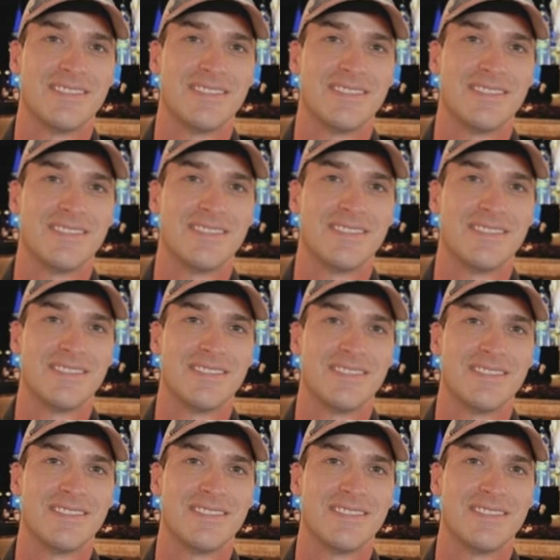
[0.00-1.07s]

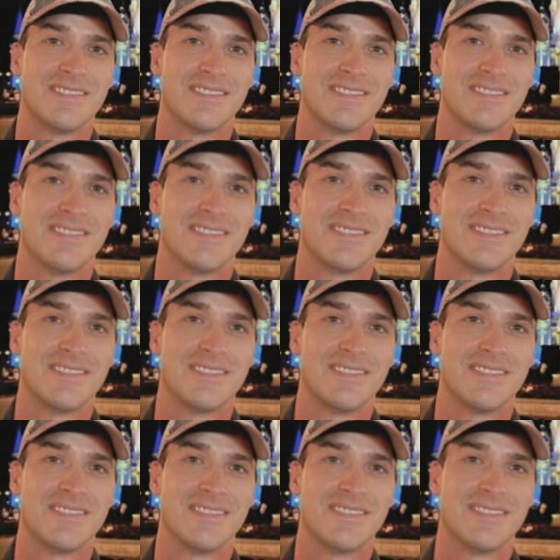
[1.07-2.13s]

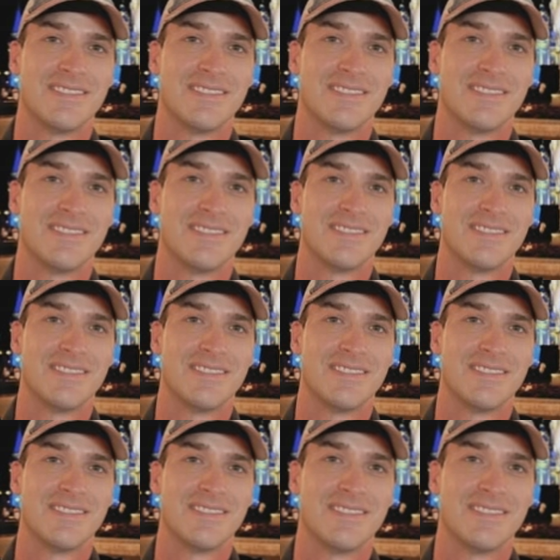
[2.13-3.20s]

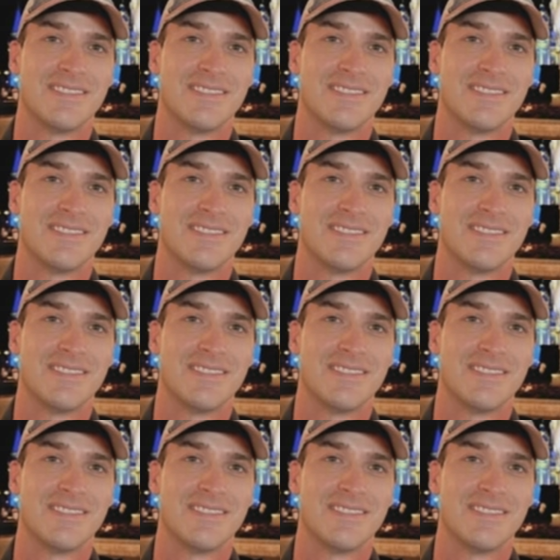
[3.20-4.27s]

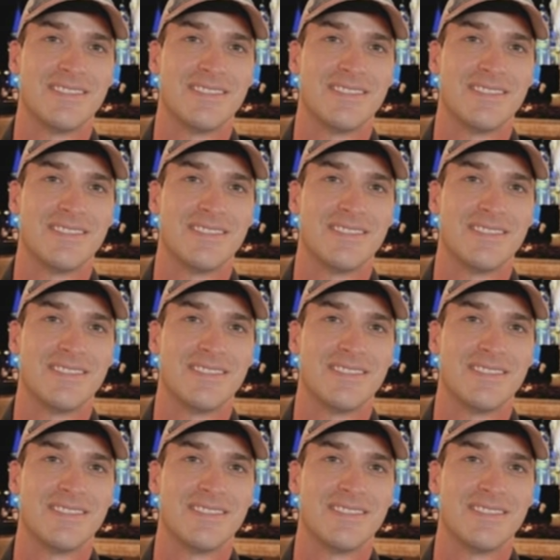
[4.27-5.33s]

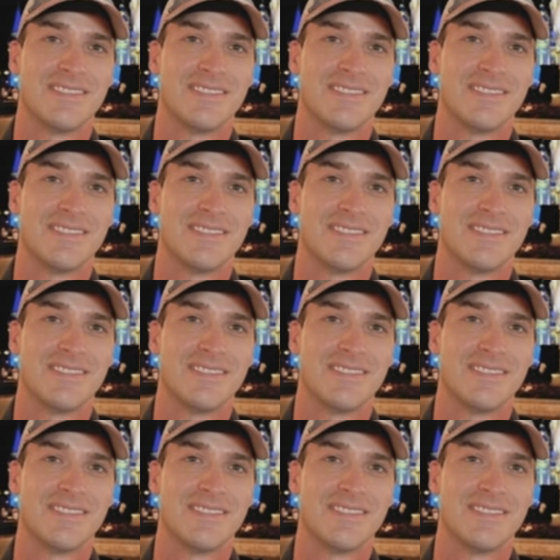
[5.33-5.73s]
No words are spoken by the person on screen.